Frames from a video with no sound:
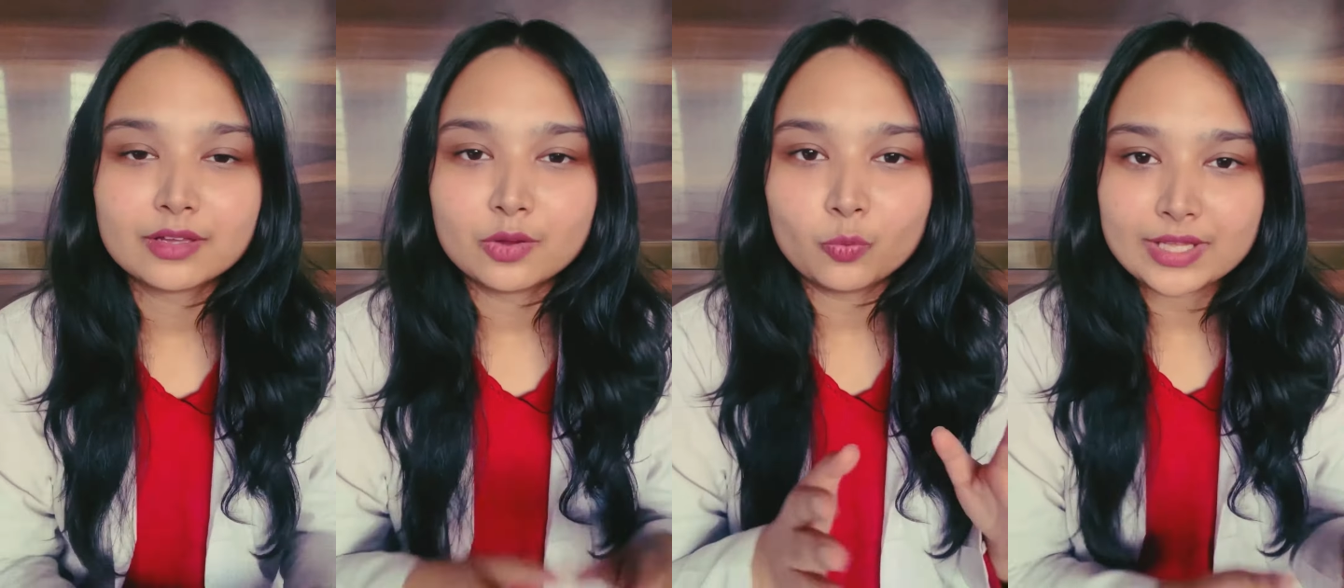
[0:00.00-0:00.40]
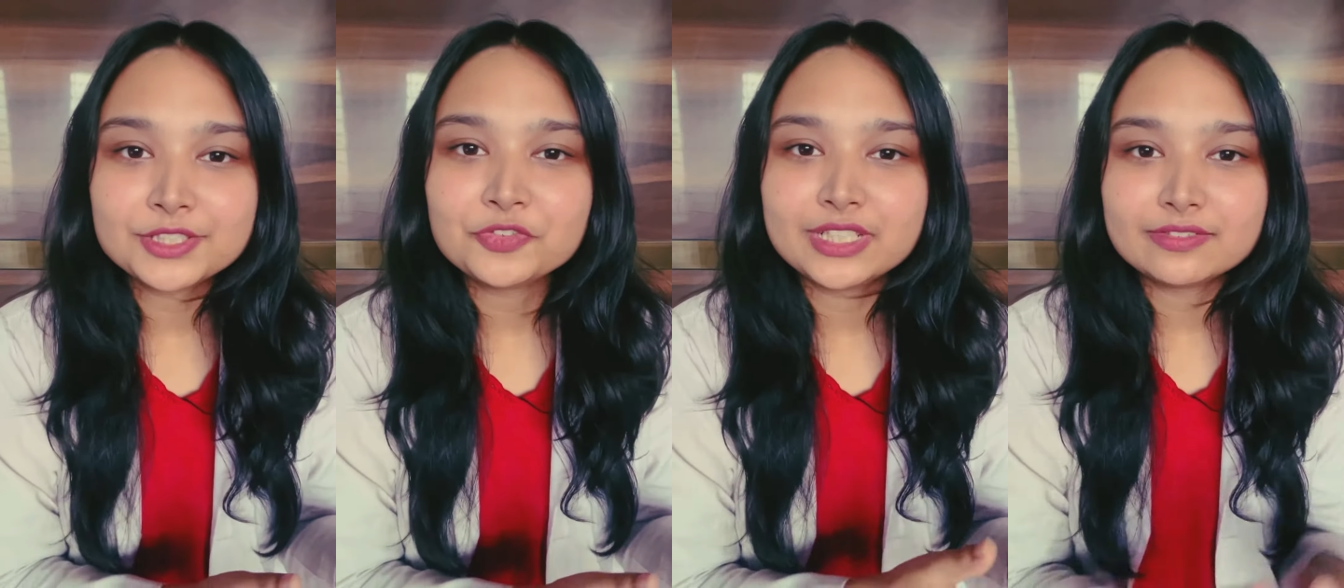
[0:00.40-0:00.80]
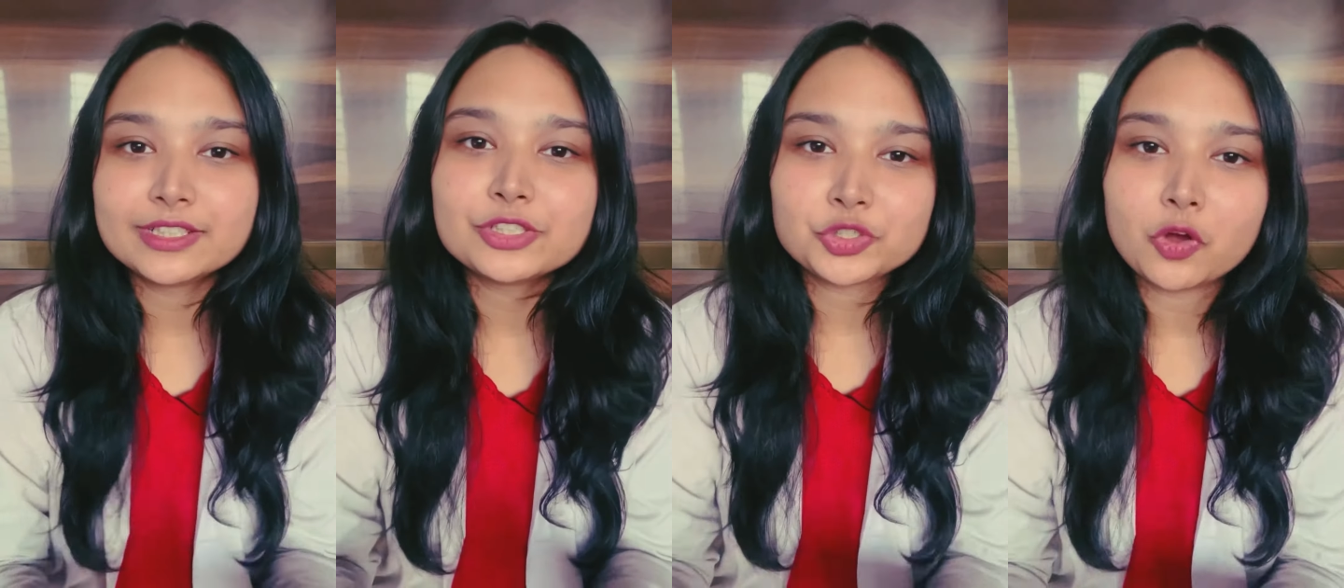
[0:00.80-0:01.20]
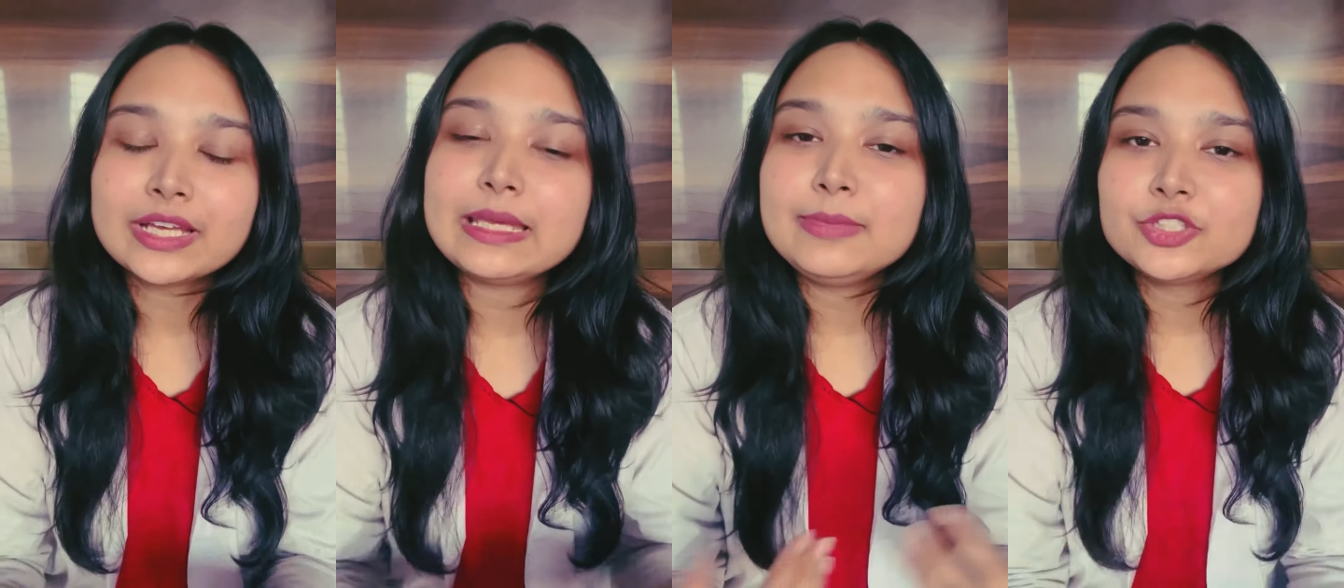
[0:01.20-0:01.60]
Once you've delivered a shock,
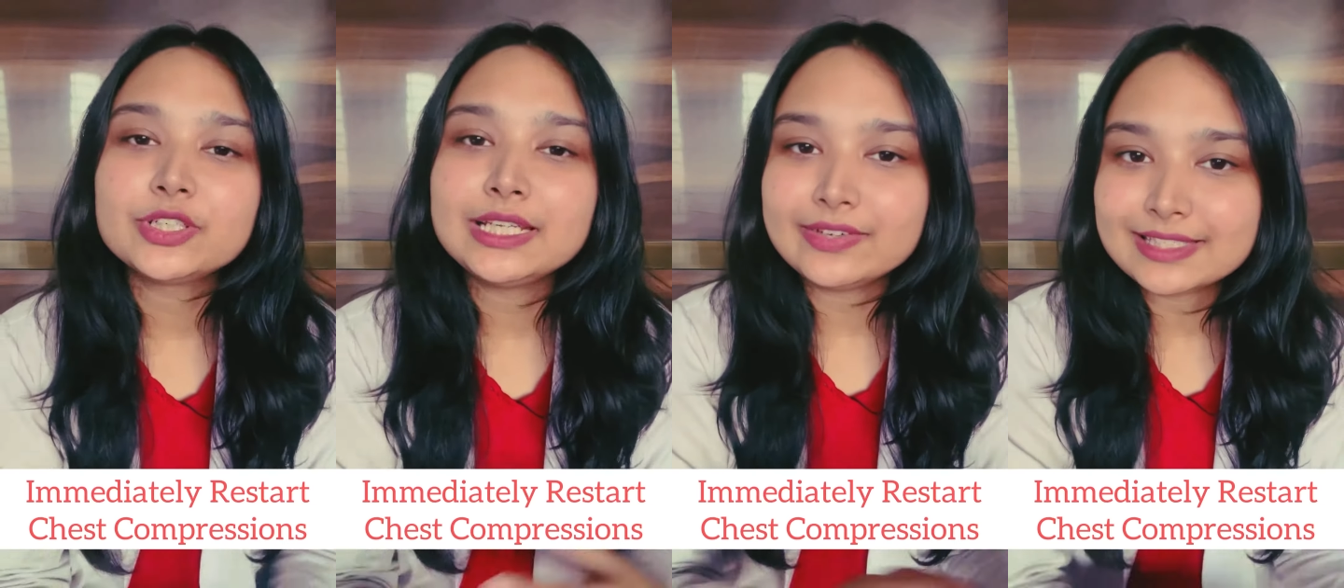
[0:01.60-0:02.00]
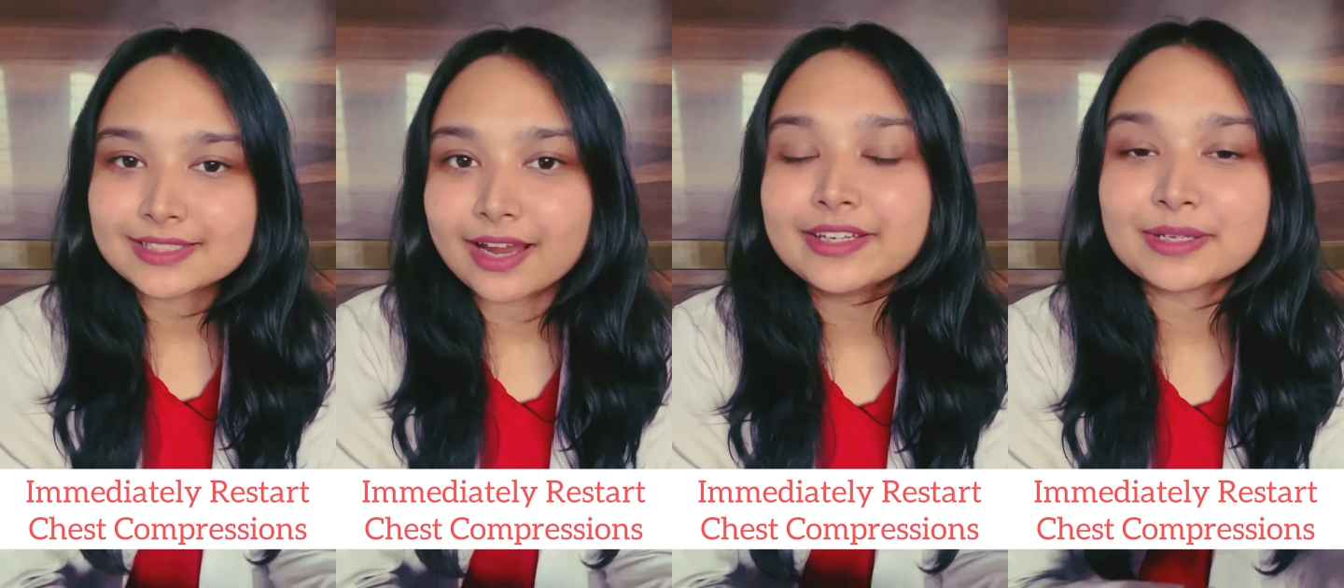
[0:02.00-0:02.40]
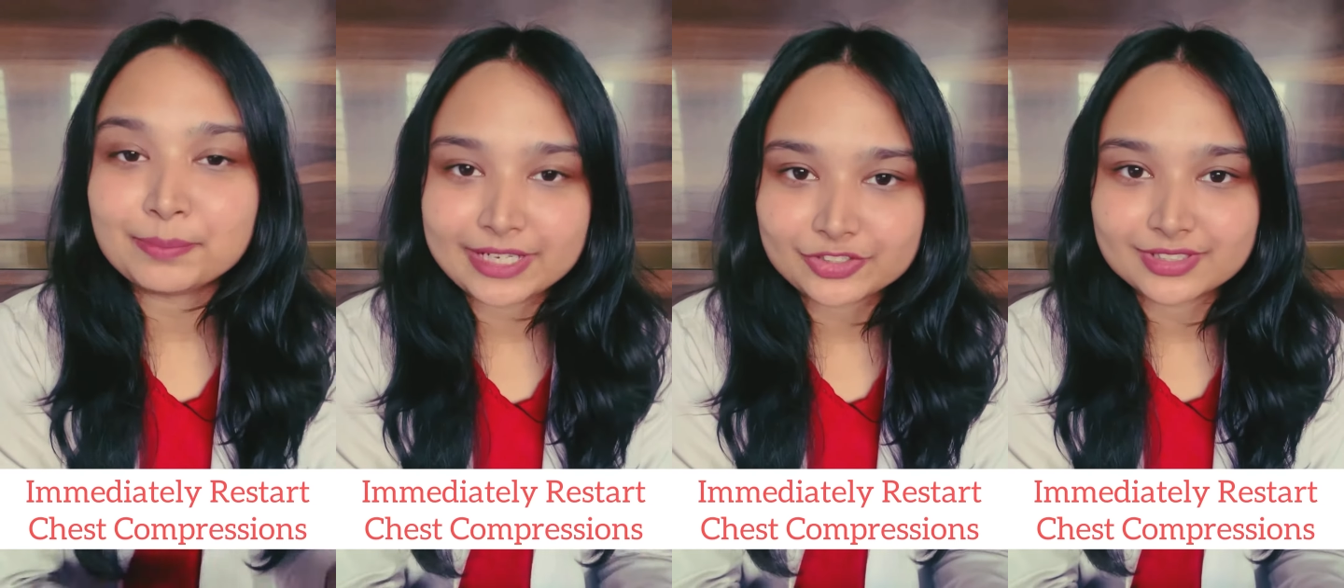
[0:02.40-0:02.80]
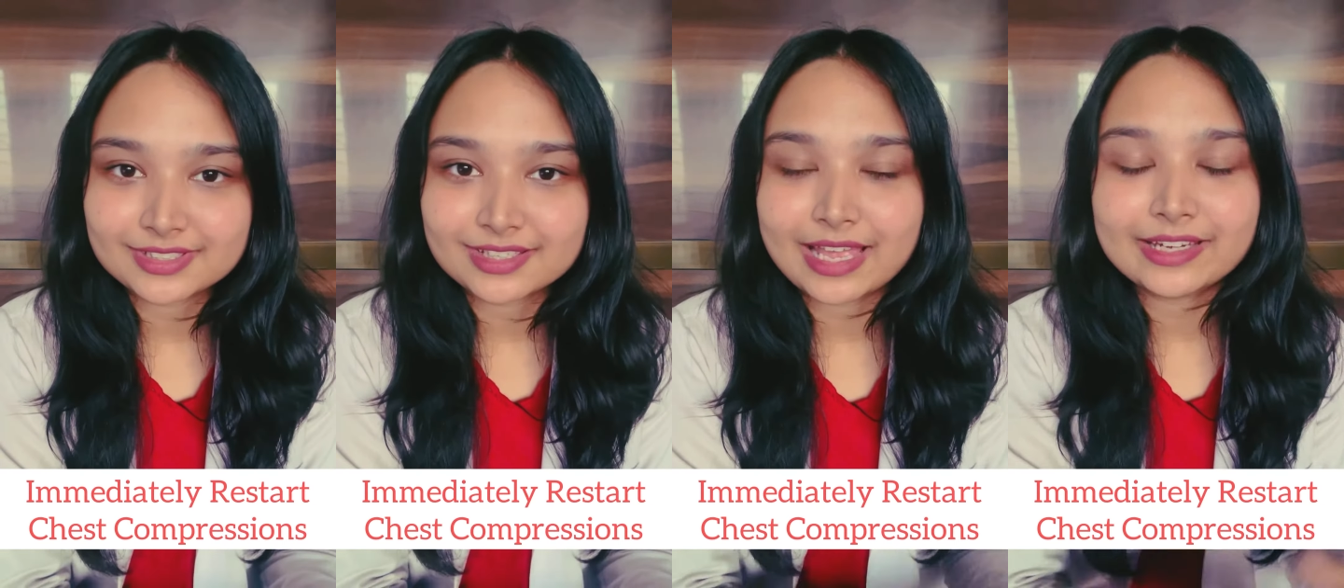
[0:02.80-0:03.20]
immediately restart compressions
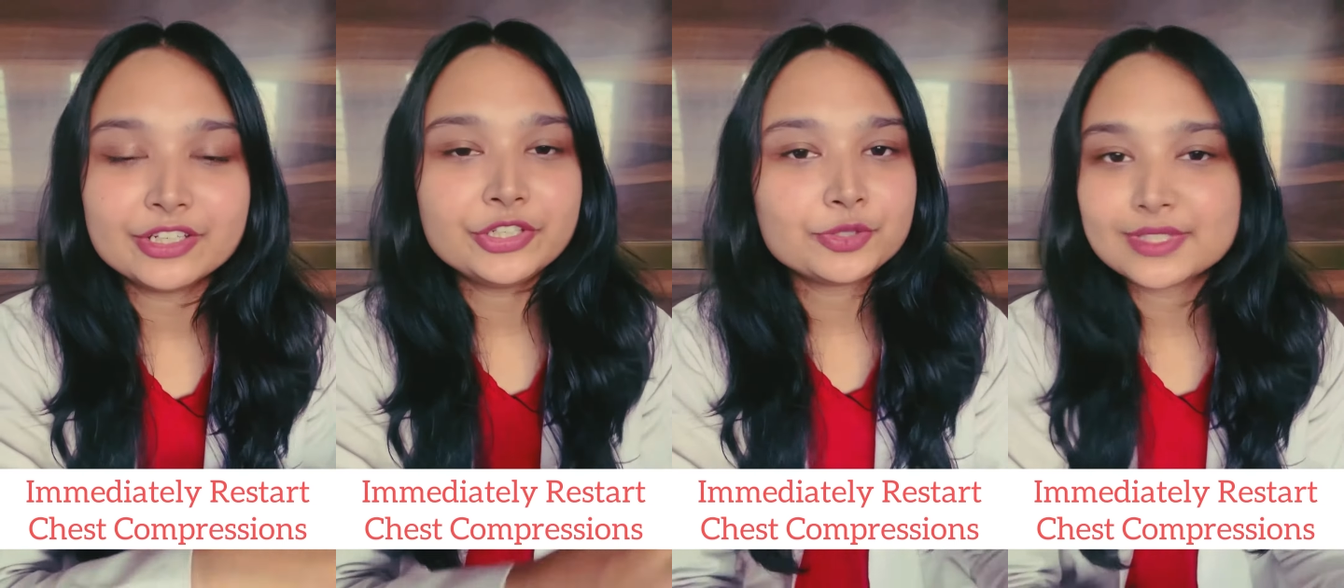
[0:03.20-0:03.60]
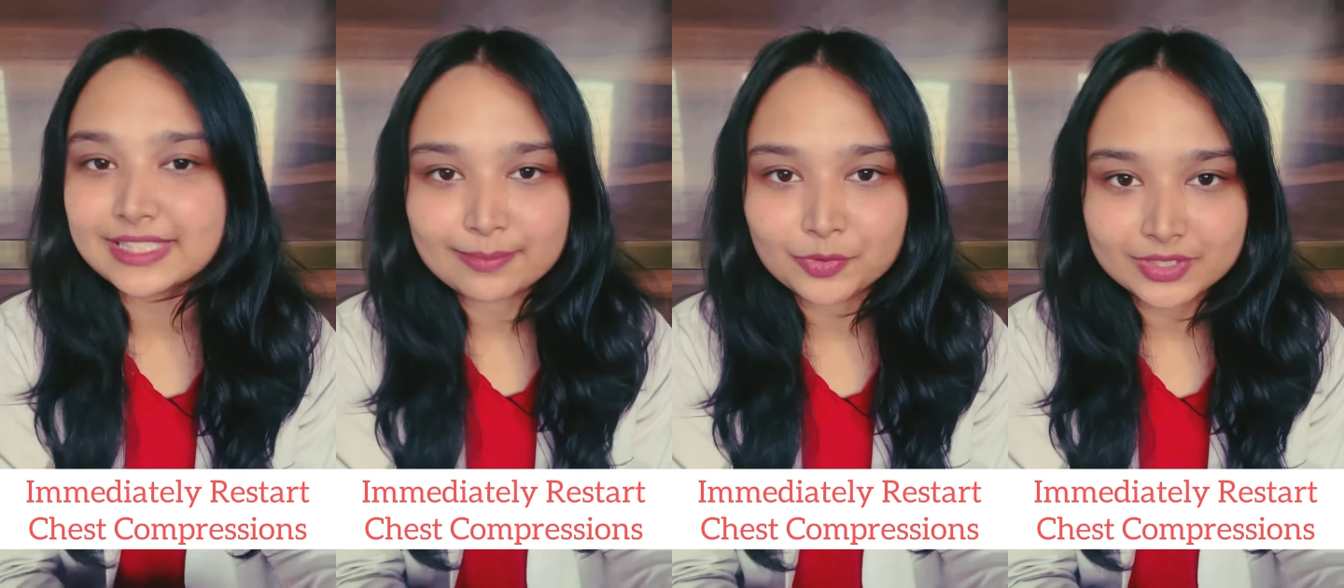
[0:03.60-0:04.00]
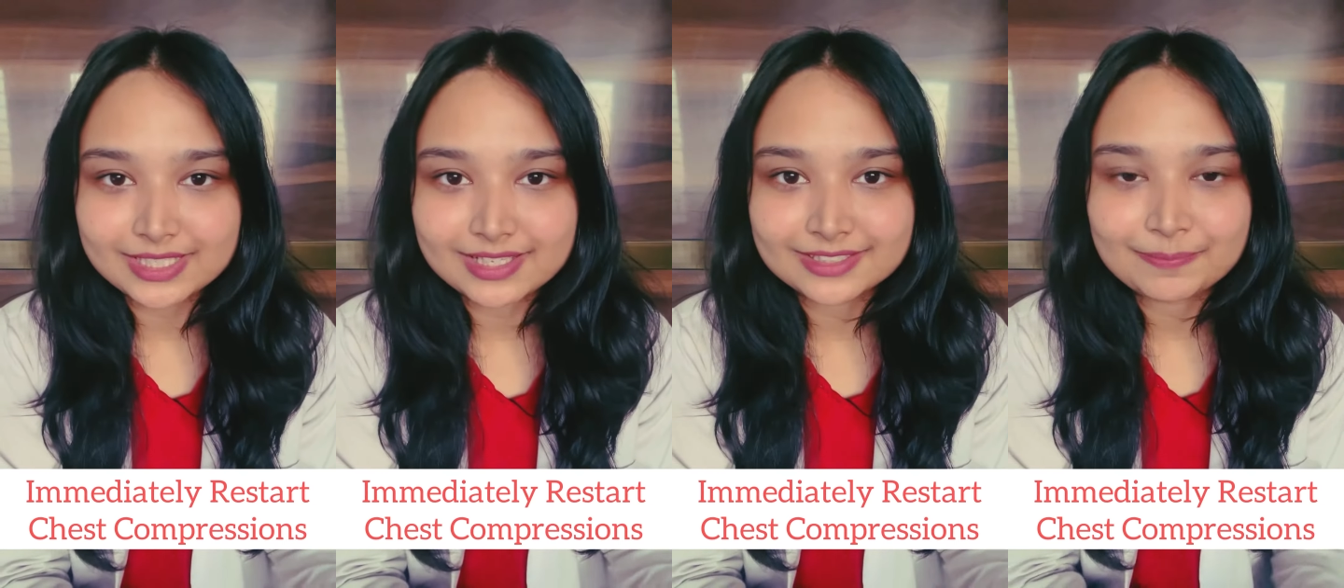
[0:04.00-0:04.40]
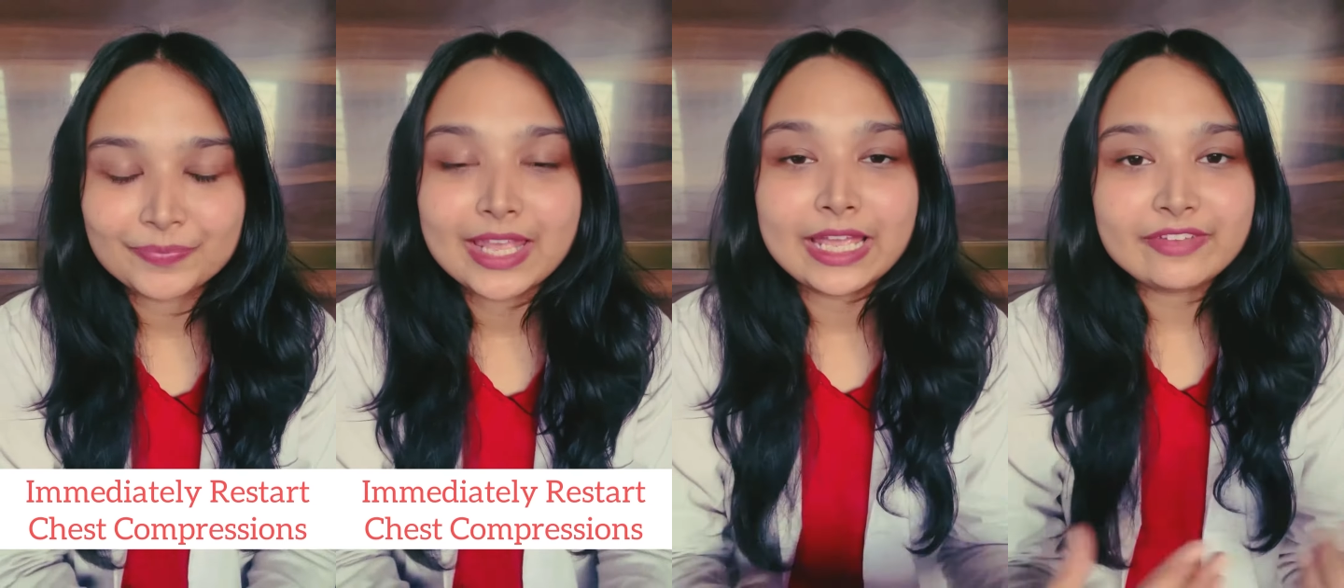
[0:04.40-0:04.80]
and continue the same process.
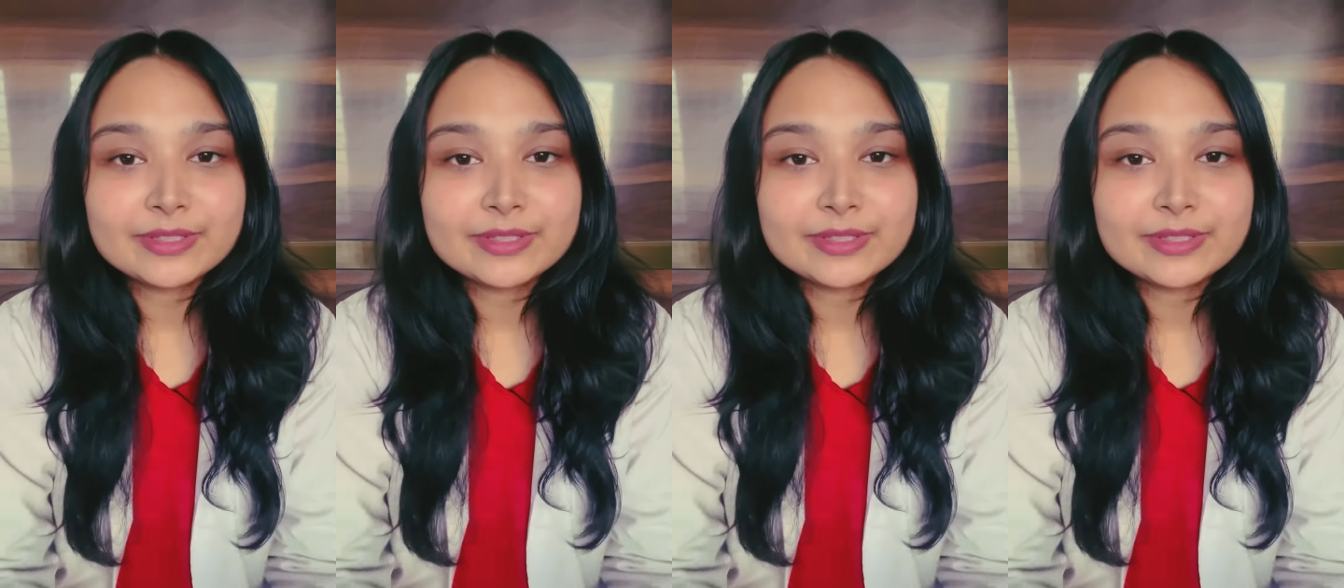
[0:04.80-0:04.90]
If the